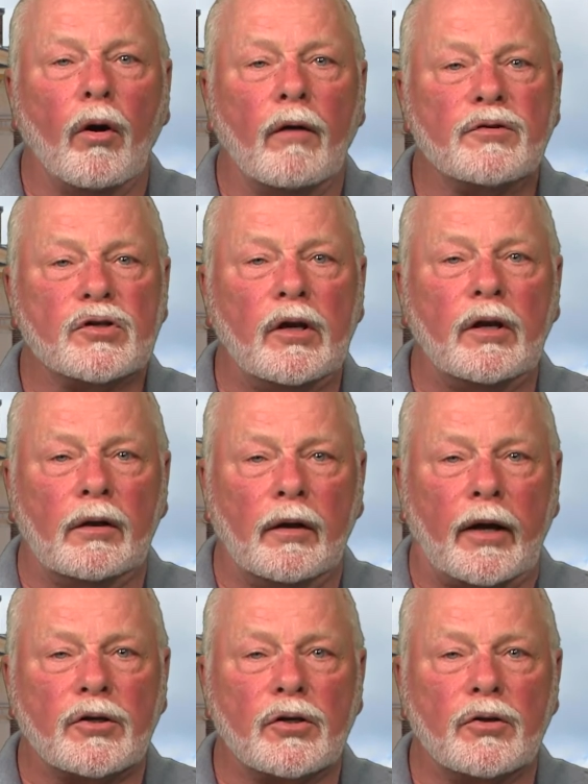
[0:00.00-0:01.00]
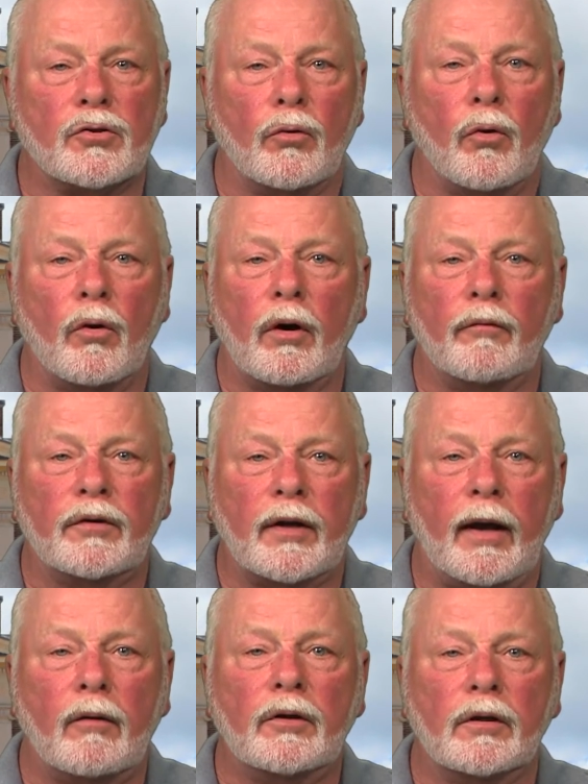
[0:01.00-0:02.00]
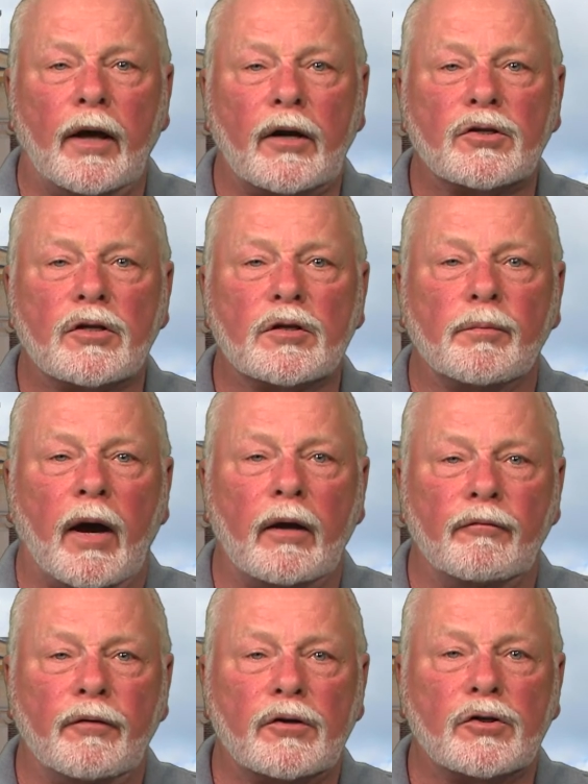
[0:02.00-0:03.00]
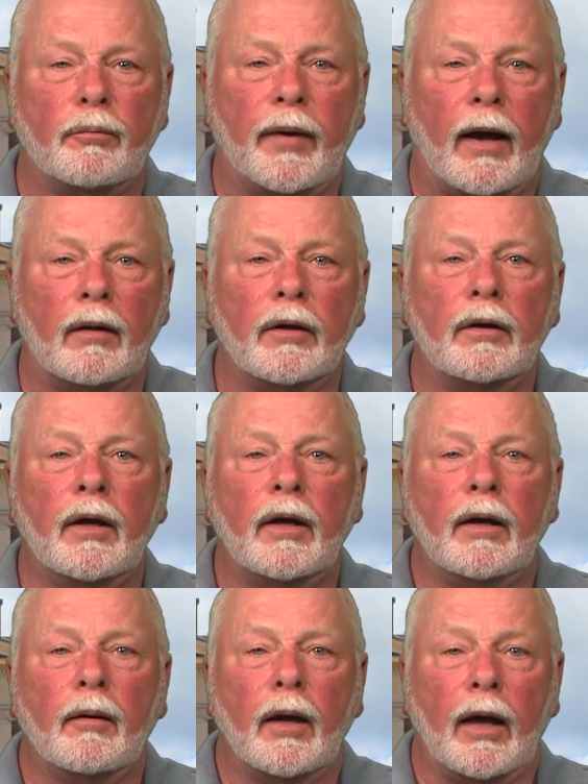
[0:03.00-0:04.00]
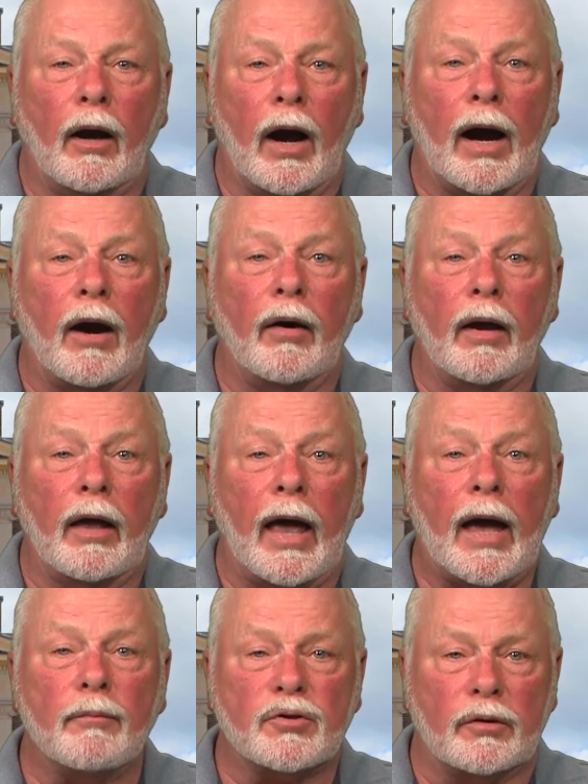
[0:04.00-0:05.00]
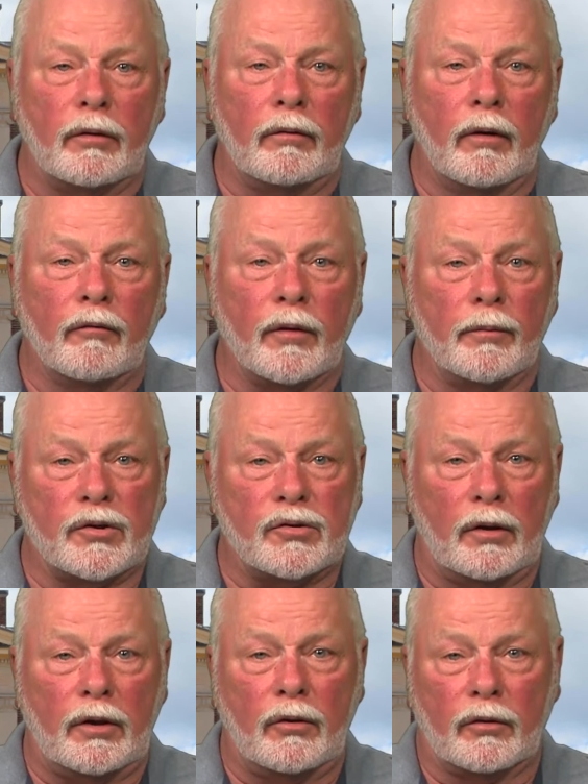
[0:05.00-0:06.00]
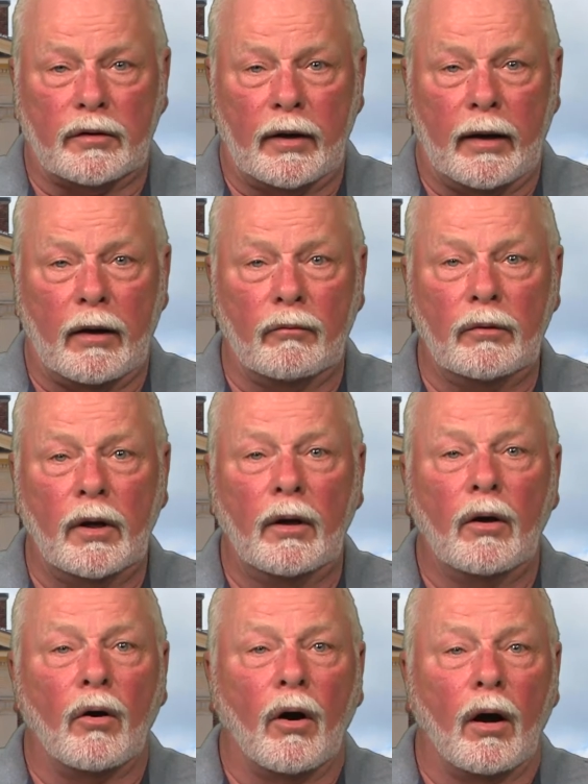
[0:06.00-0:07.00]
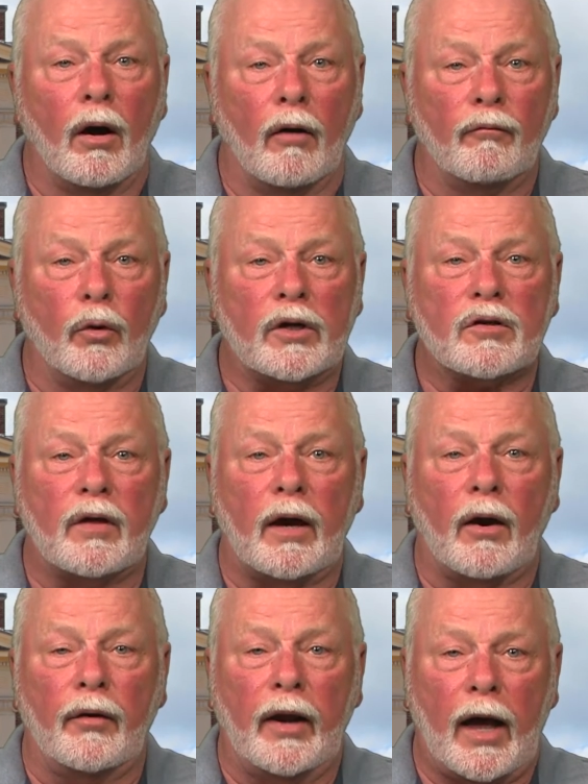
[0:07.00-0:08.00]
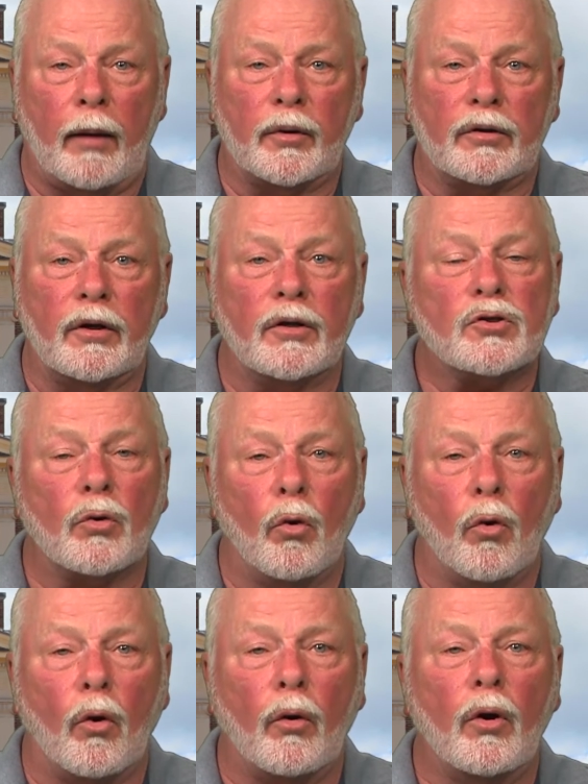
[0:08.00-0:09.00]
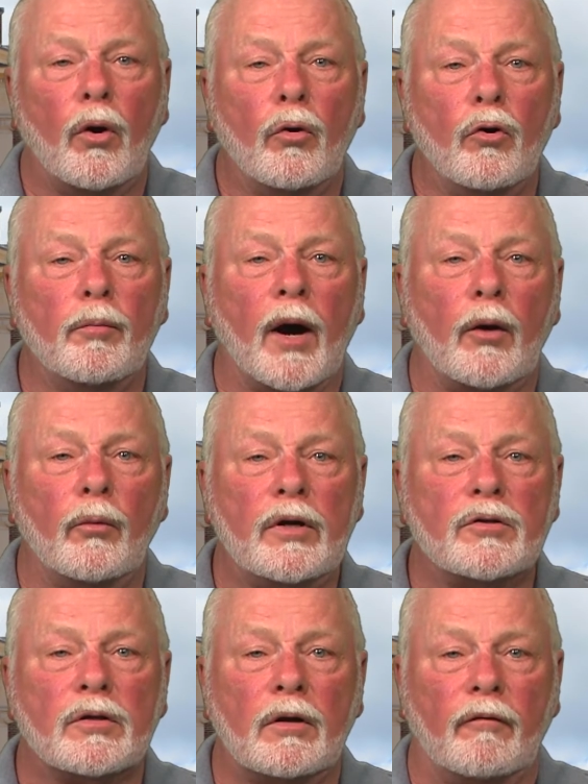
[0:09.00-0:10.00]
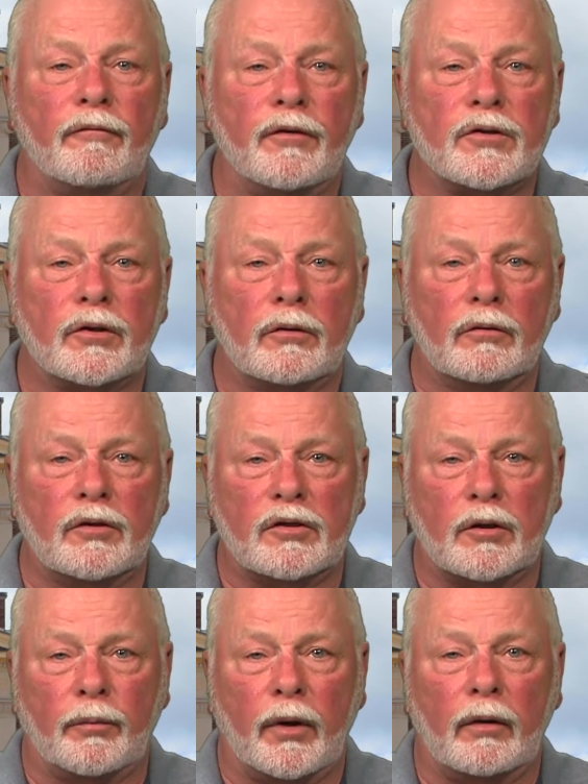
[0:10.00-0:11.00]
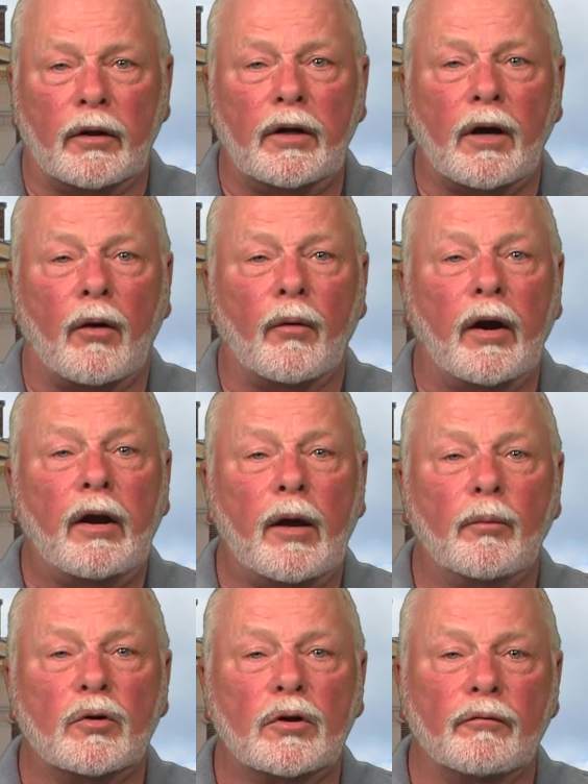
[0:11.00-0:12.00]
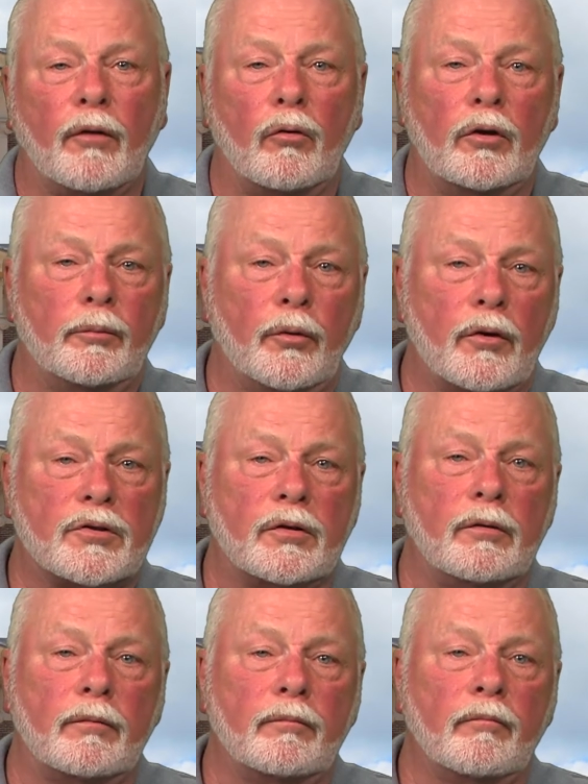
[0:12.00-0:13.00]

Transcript: of city elections or of town elections by official ballot are absent from the city or town of which they are inhabitants, or who by reason of physical disability are unable to vote in person.